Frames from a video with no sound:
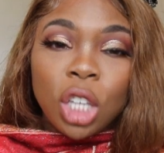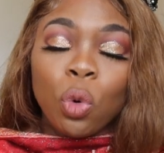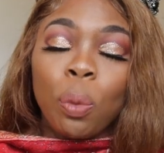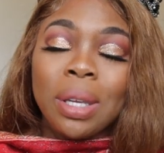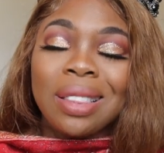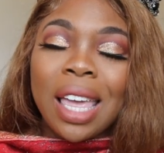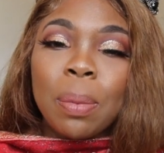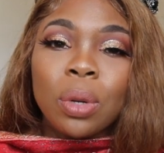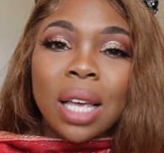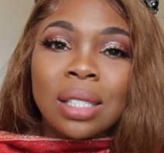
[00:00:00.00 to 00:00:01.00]
You will be
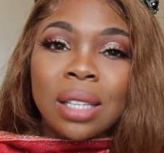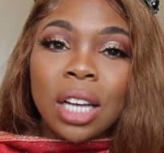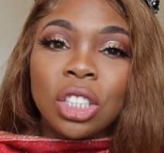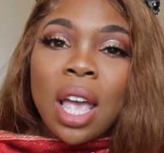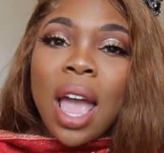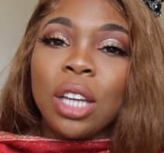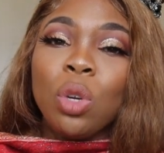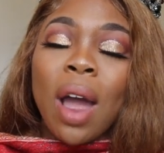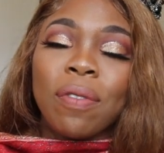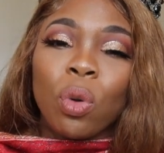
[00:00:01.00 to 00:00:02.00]
labeled as such, and
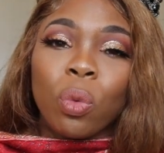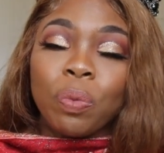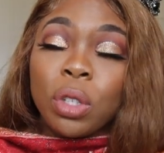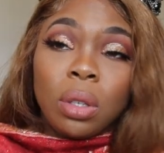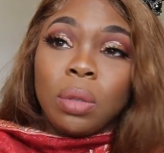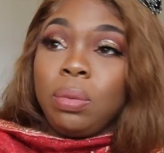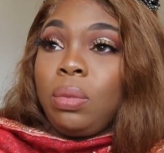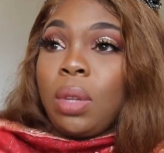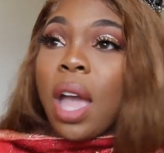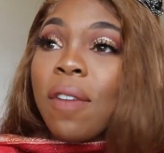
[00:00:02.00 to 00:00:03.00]
you have the,
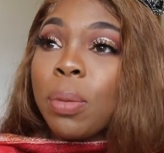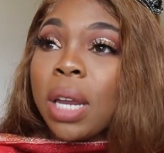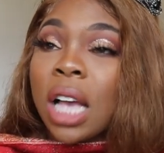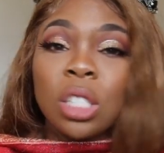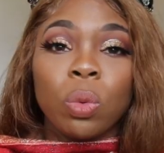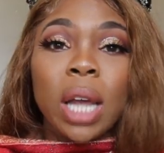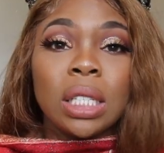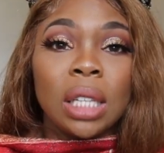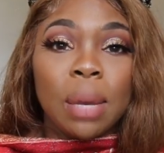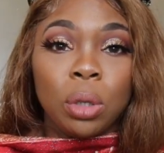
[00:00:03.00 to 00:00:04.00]
everybody has the
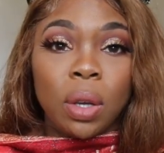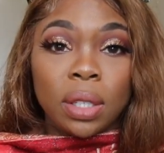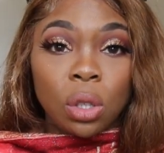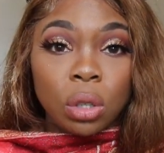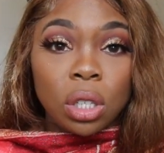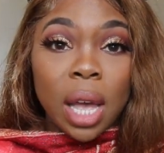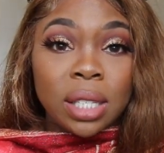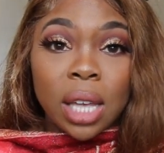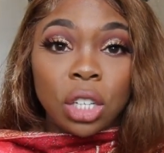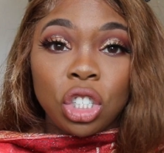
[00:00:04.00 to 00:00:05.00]
right to label you as
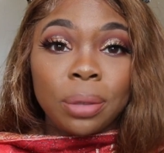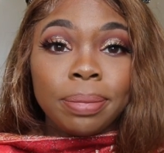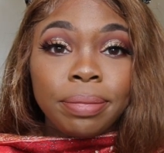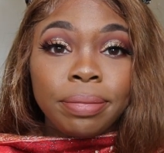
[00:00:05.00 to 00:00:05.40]
such.